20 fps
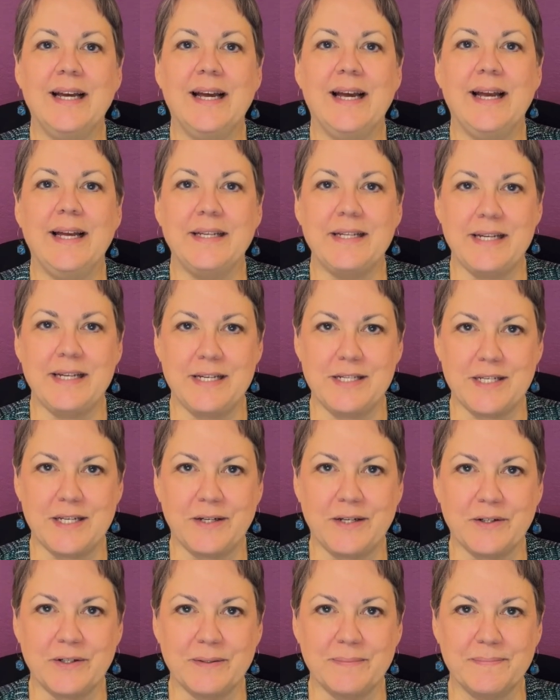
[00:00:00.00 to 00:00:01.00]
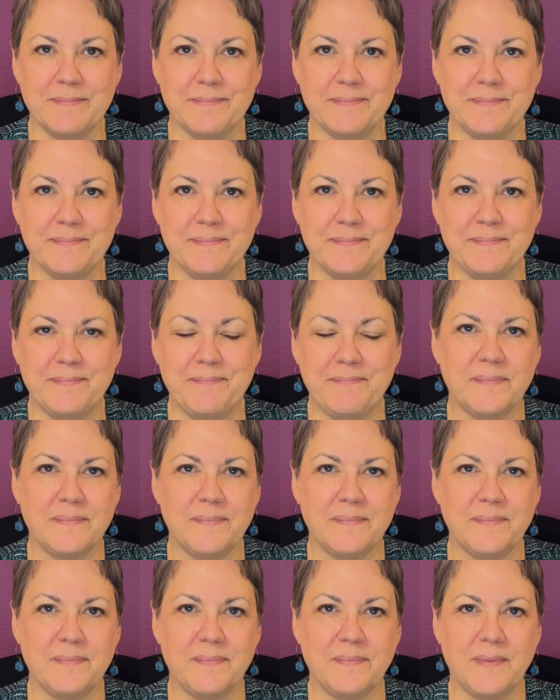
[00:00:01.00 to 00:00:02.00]
and easier.
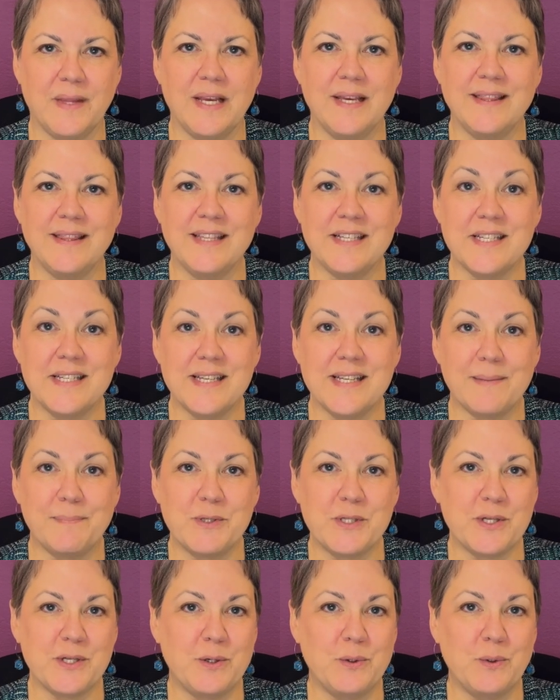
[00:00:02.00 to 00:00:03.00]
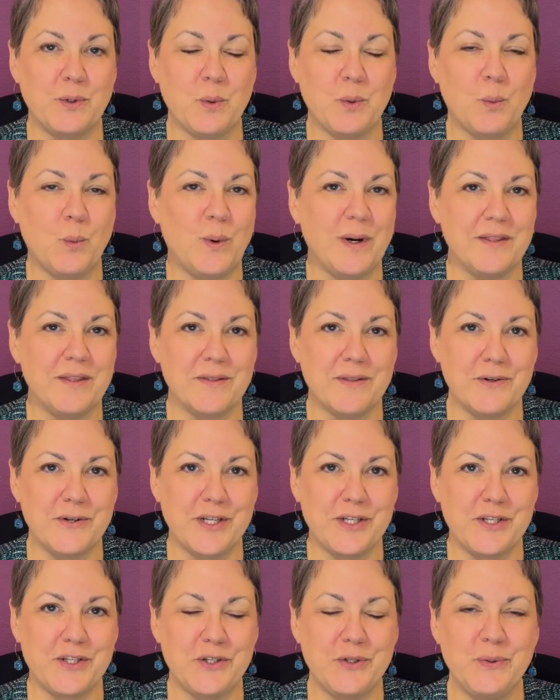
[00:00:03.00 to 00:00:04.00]
This is episode
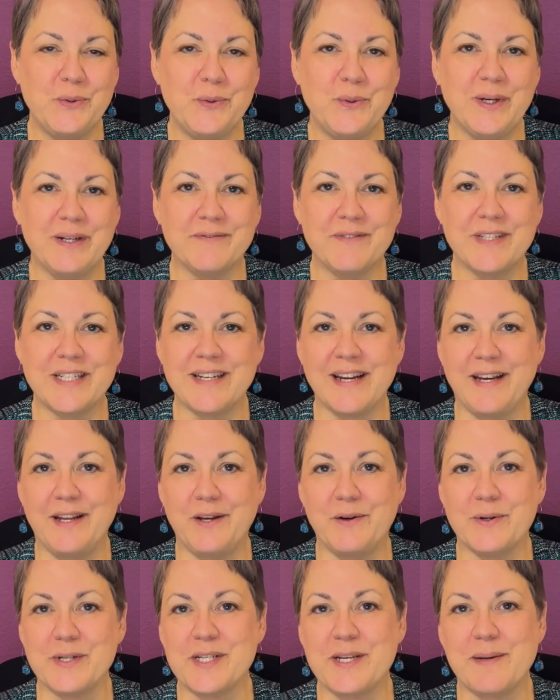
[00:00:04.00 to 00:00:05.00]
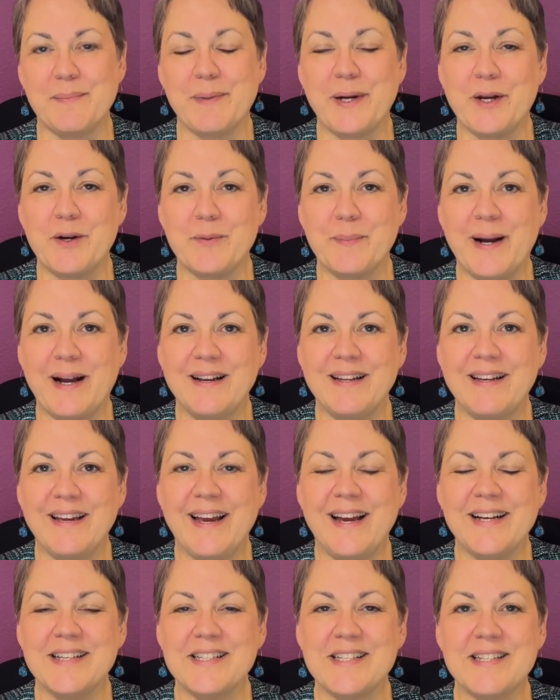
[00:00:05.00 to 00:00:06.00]
132 of the Tiny Course Empire
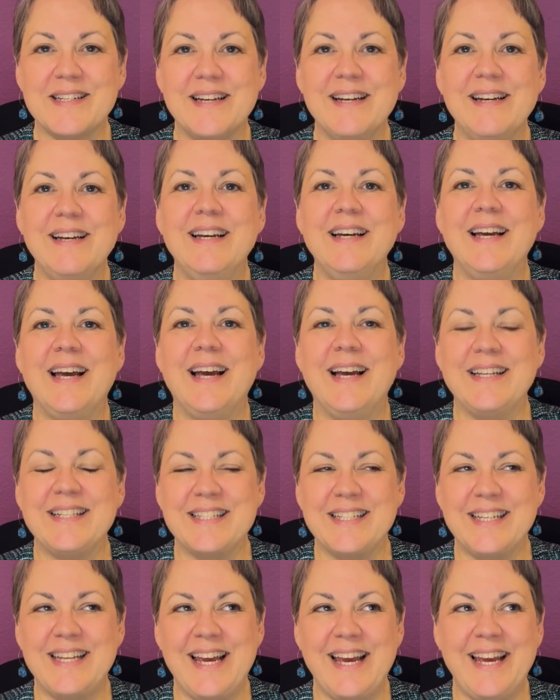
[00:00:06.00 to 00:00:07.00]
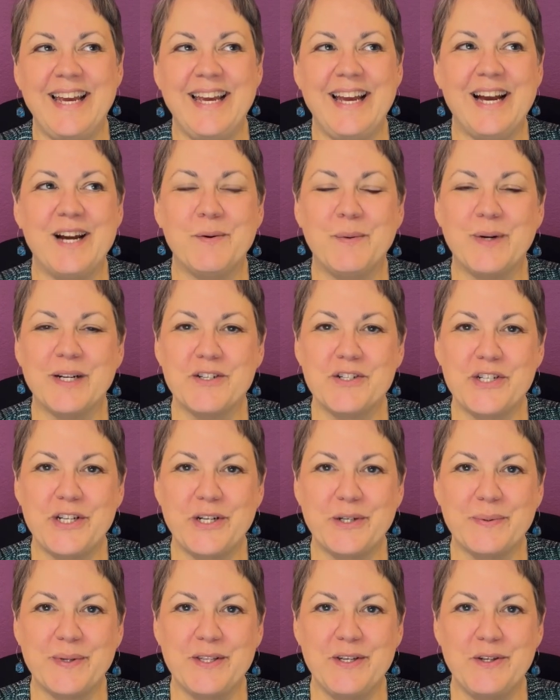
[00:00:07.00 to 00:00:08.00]
podcast, and today I want to
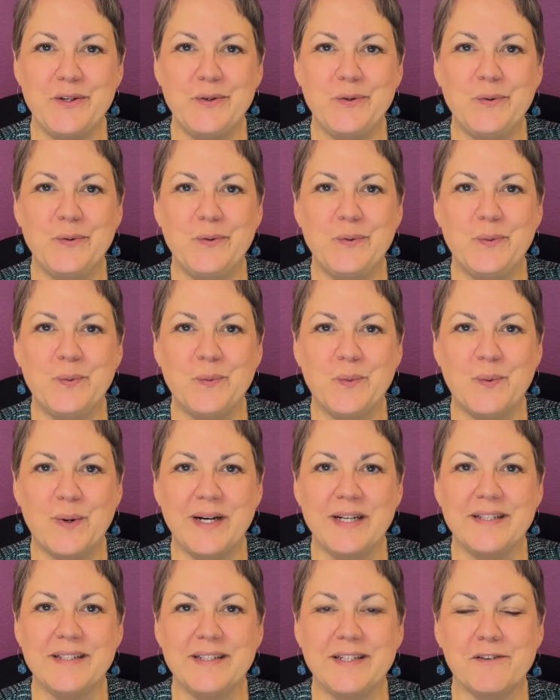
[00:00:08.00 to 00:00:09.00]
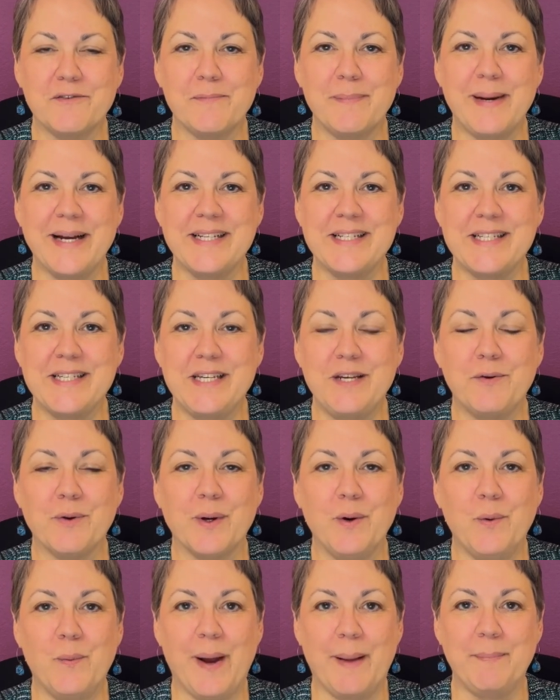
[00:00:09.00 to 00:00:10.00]
share with you one of my
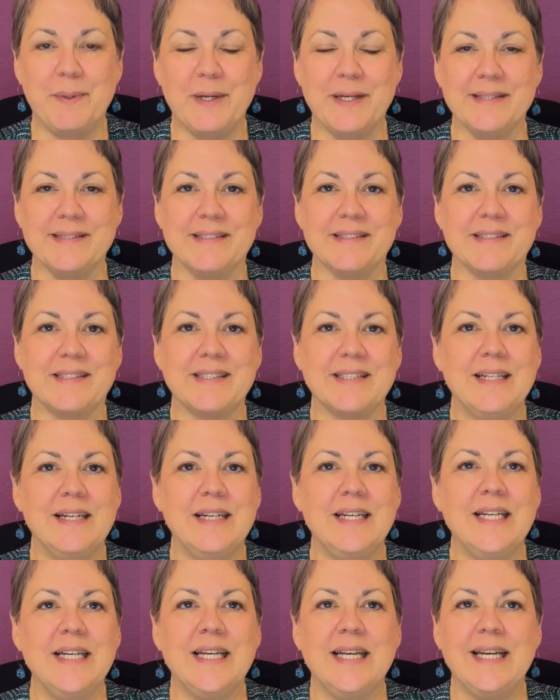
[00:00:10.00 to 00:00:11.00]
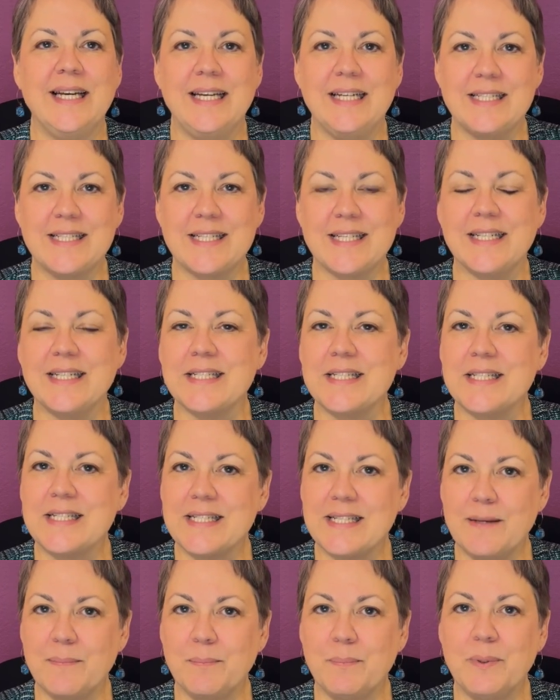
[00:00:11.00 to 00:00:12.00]
secret weapons. It's a
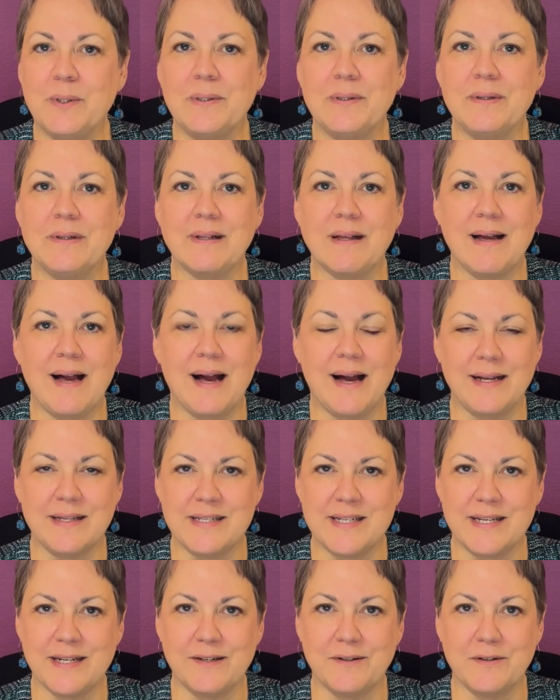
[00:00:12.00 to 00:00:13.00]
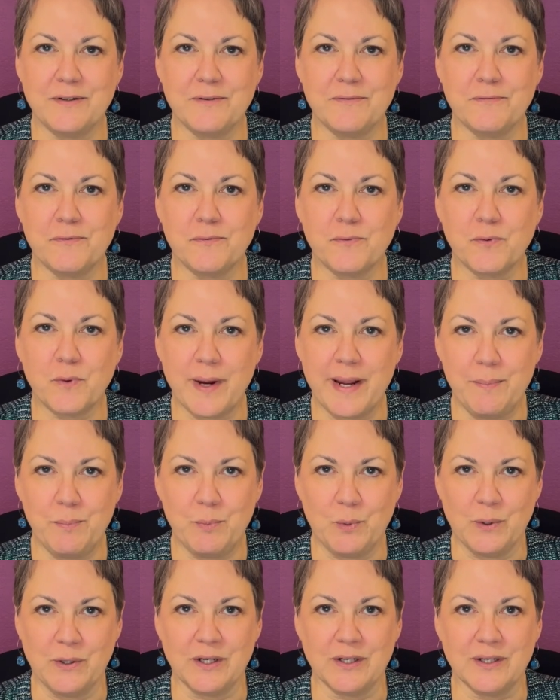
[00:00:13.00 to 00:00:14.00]
simple content
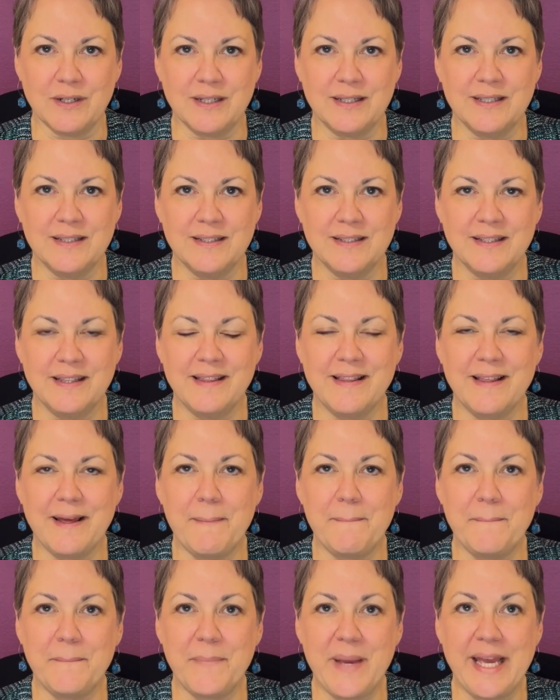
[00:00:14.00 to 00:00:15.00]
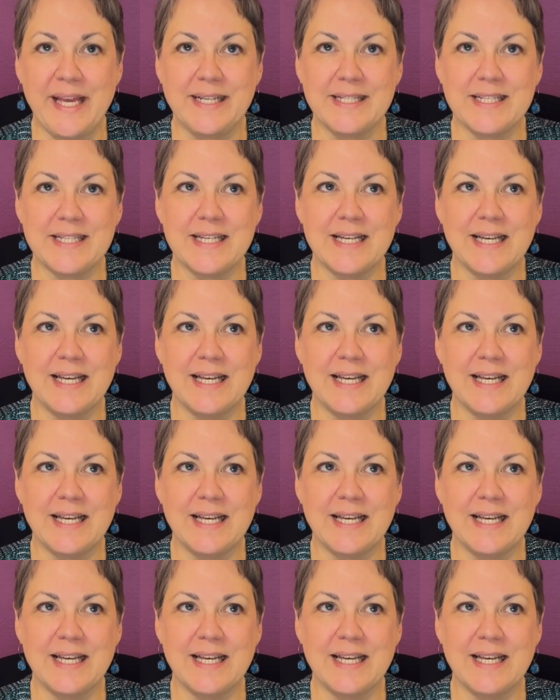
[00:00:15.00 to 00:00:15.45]
framework that makes